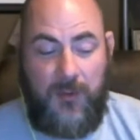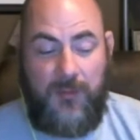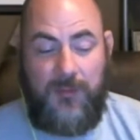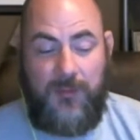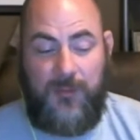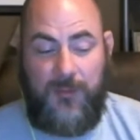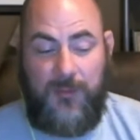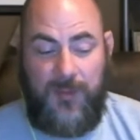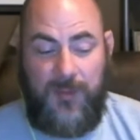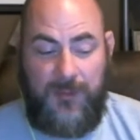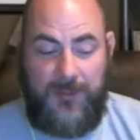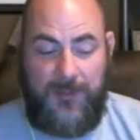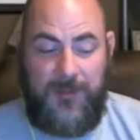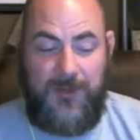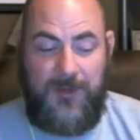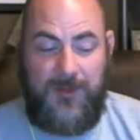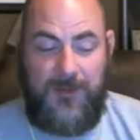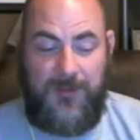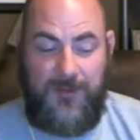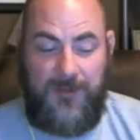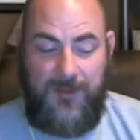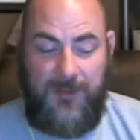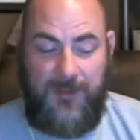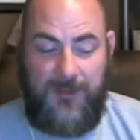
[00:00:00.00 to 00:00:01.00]
creep
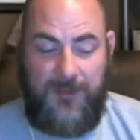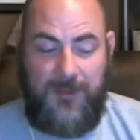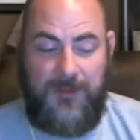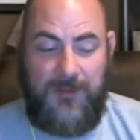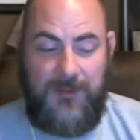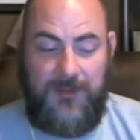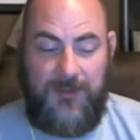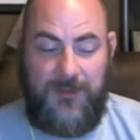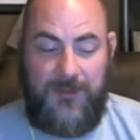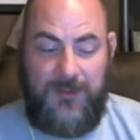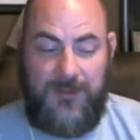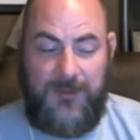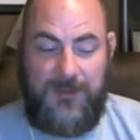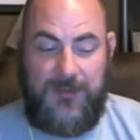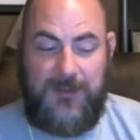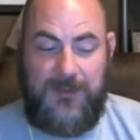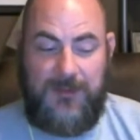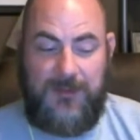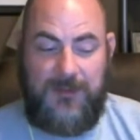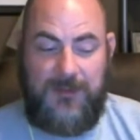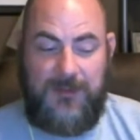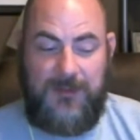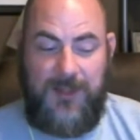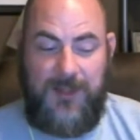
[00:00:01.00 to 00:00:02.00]
into your
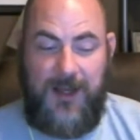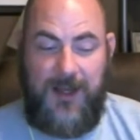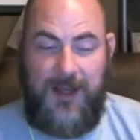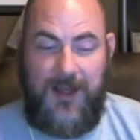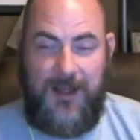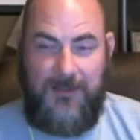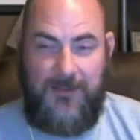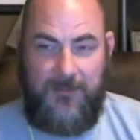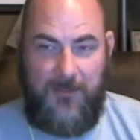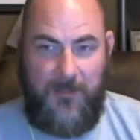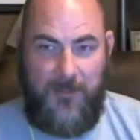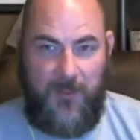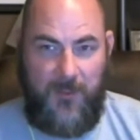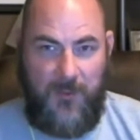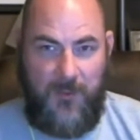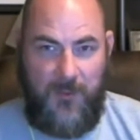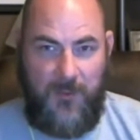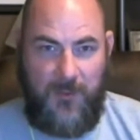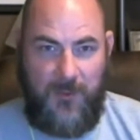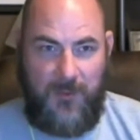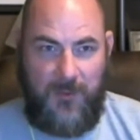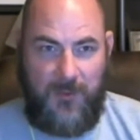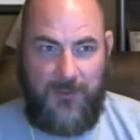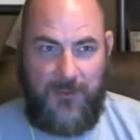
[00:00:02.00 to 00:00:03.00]
diet
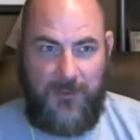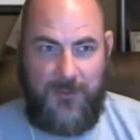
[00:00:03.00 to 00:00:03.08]
more